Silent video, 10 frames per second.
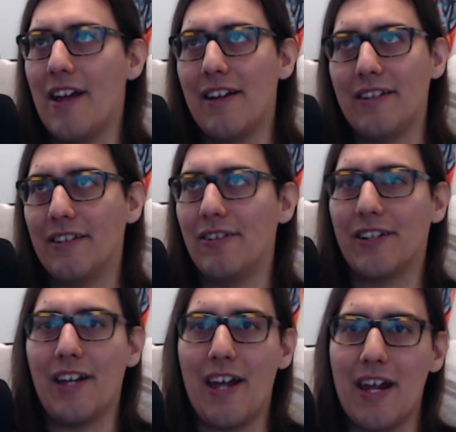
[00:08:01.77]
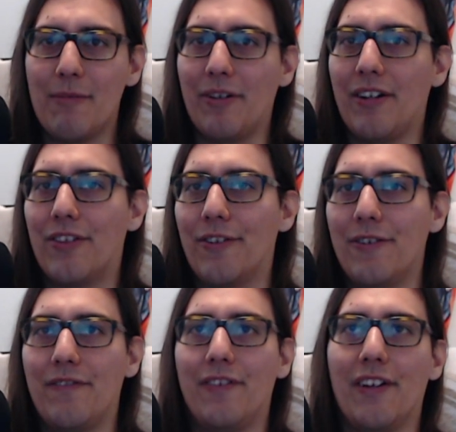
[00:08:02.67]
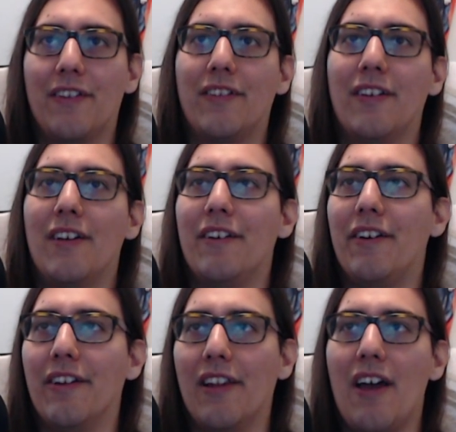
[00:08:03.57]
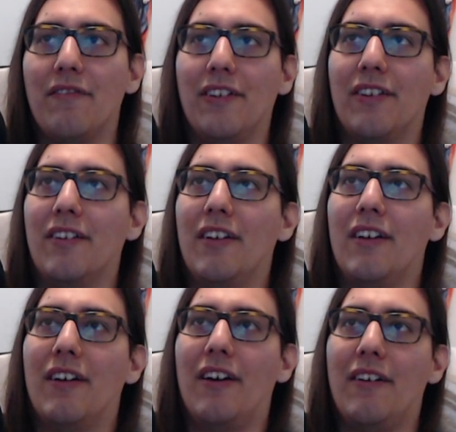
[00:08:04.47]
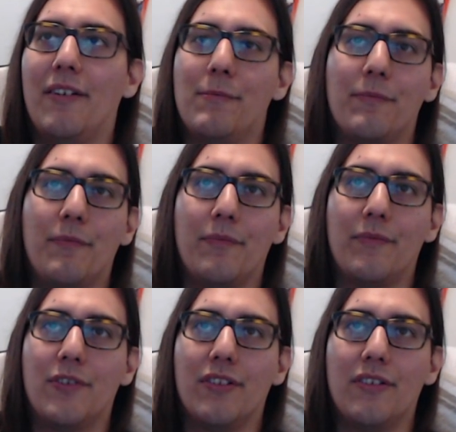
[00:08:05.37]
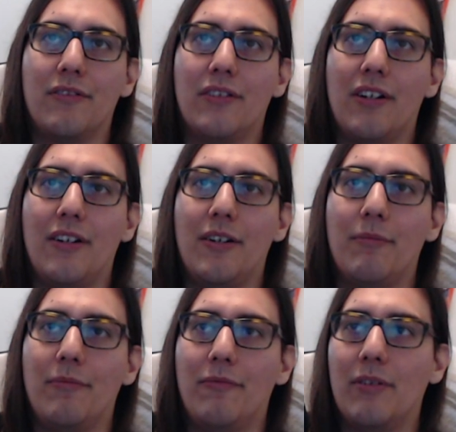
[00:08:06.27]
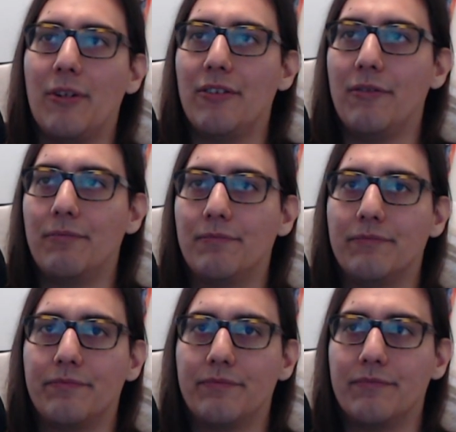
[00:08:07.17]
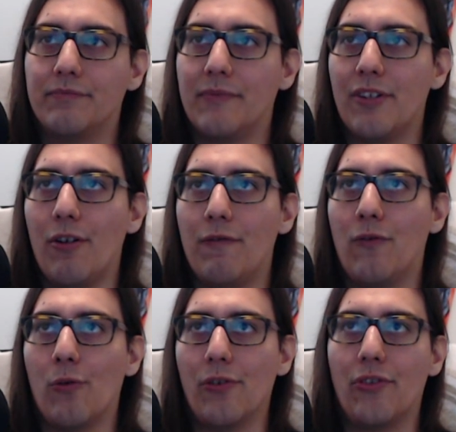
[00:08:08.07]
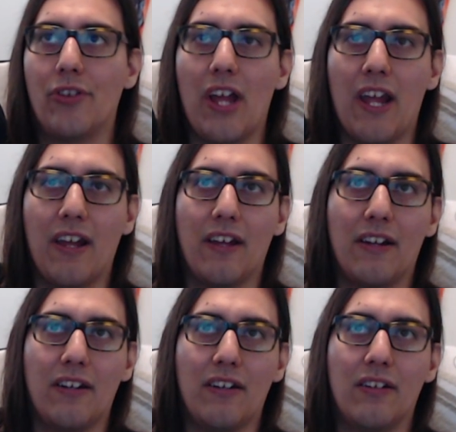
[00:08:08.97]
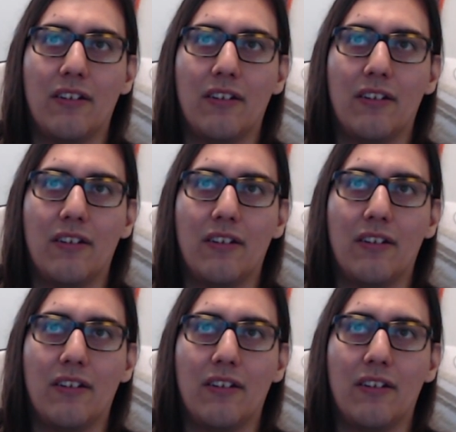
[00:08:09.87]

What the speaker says: look, Hamlin, 35th, 11th, what am I doing? 4th and